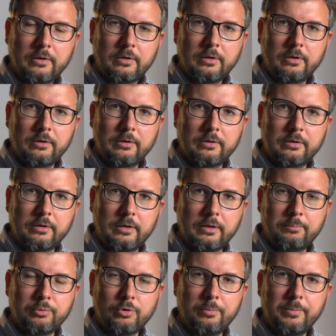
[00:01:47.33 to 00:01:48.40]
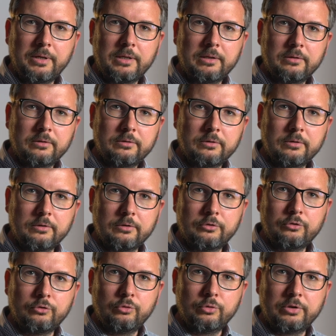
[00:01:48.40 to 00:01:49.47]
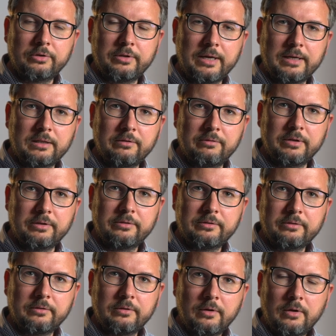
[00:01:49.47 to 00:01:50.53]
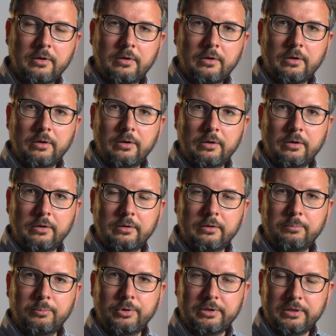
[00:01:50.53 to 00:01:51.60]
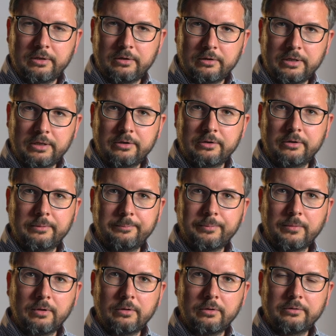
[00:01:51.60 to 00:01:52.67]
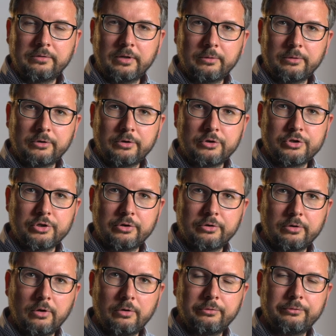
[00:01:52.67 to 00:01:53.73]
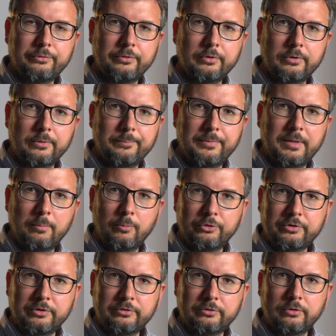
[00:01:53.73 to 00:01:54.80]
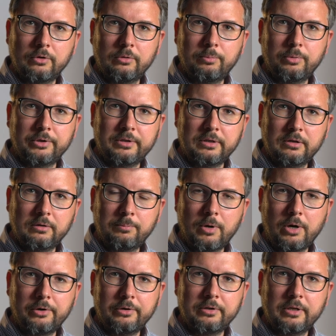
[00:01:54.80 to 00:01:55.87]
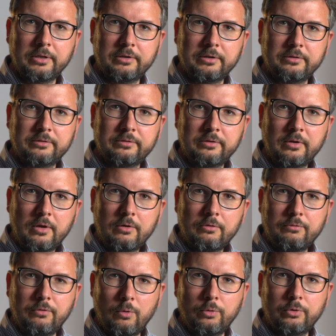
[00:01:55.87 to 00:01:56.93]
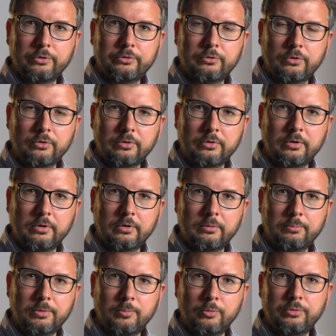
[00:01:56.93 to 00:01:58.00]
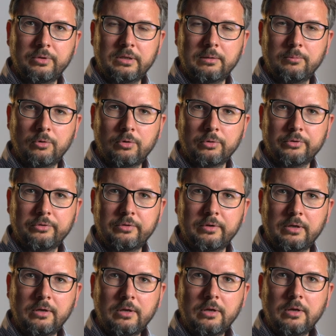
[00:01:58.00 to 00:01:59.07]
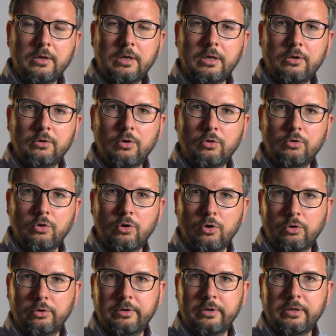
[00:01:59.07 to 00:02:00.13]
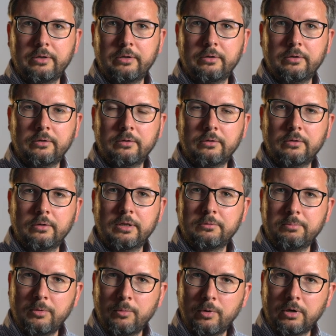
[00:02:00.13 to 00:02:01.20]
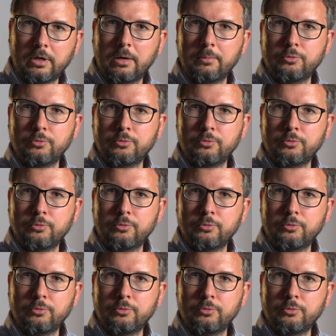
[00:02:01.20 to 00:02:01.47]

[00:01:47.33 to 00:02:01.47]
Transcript: a prominent student activist uh, political leader, uh, secretary general of uh, Demosisto political party that is focused on uh, promoting democracy in Hong Kong. let me welcome